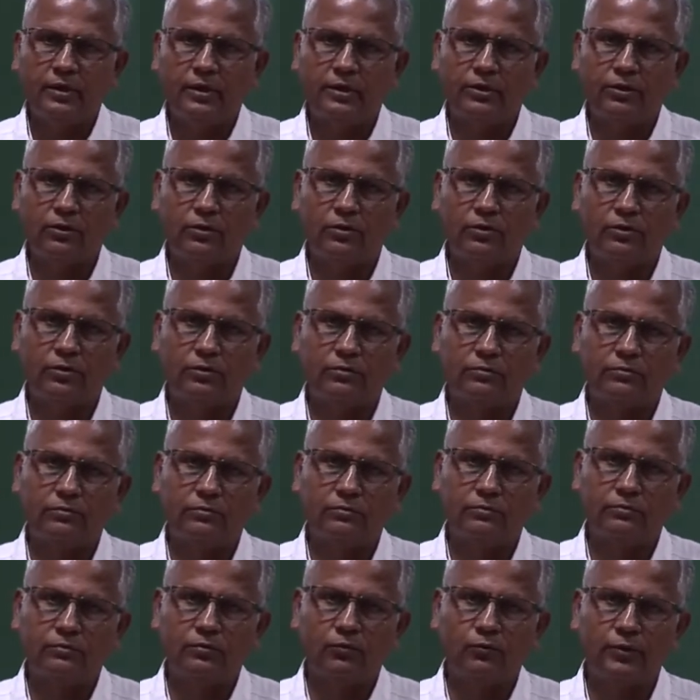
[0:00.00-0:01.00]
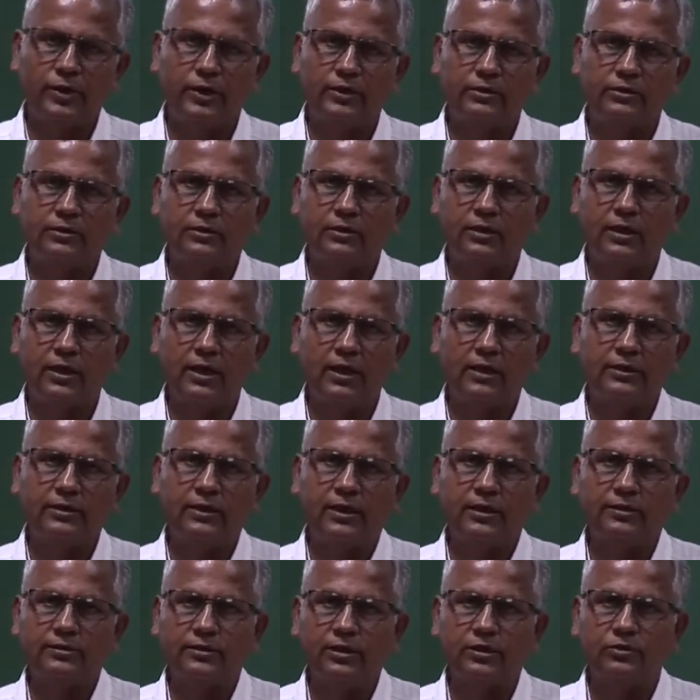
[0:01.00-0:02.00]
uh, your width and
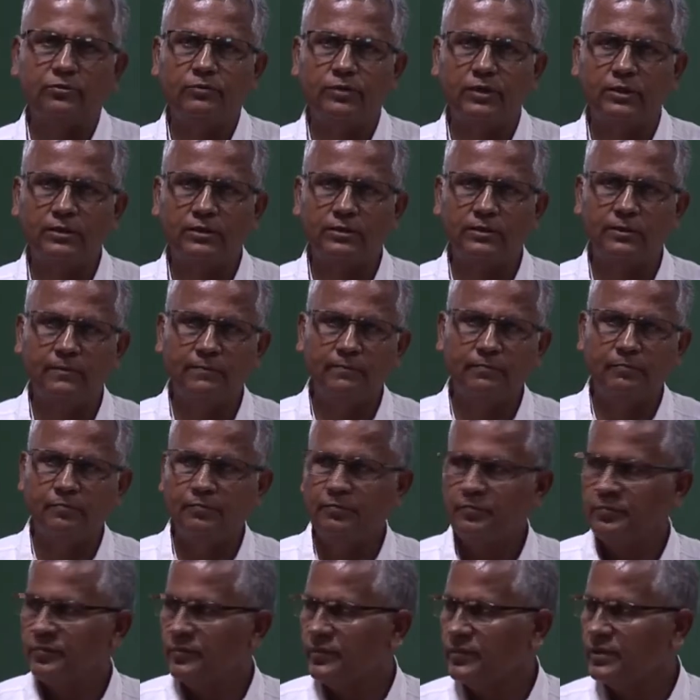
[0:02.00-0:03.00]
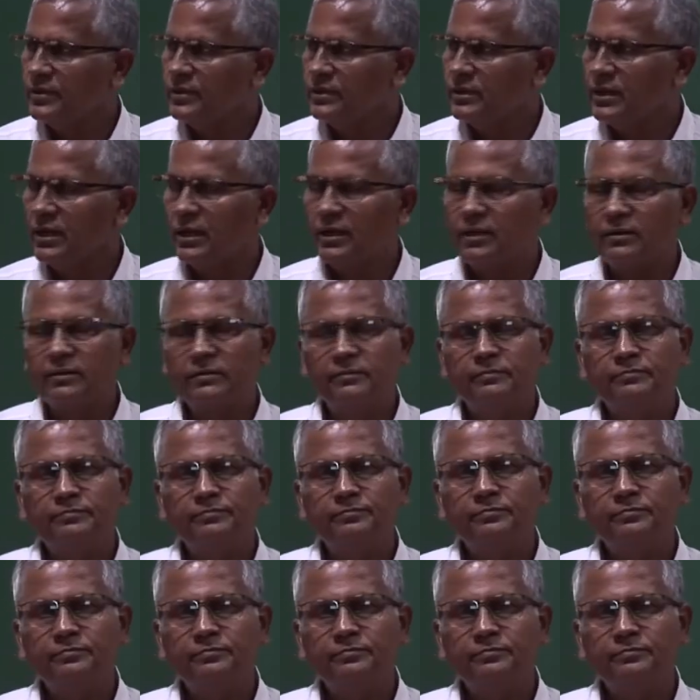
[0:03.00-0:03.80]
the exit width that